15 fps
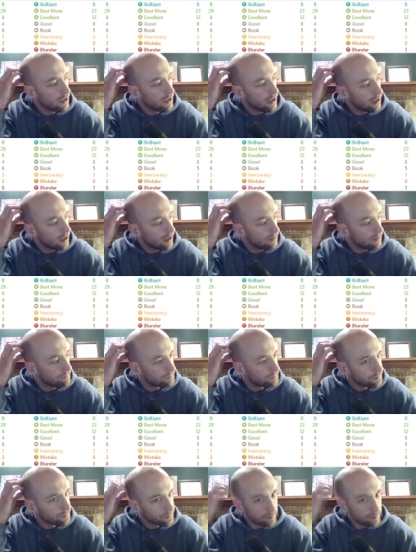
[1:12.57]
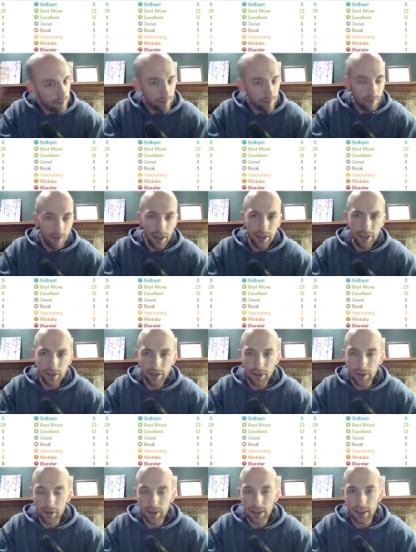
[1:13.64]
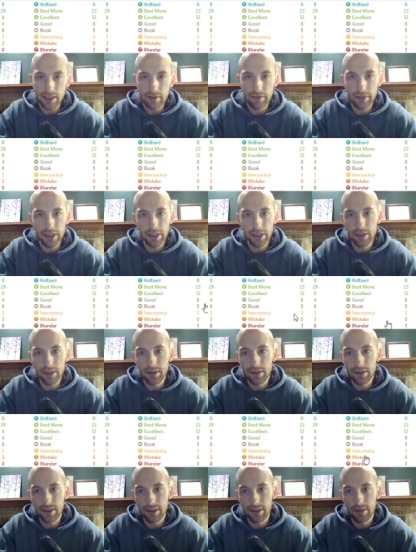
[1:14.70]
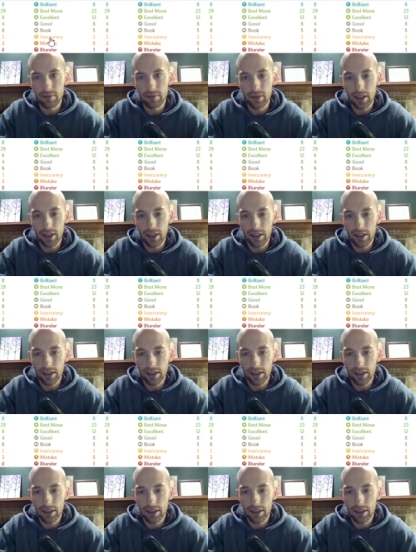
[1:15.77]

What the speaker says: Um, you'll notice on the videos that when I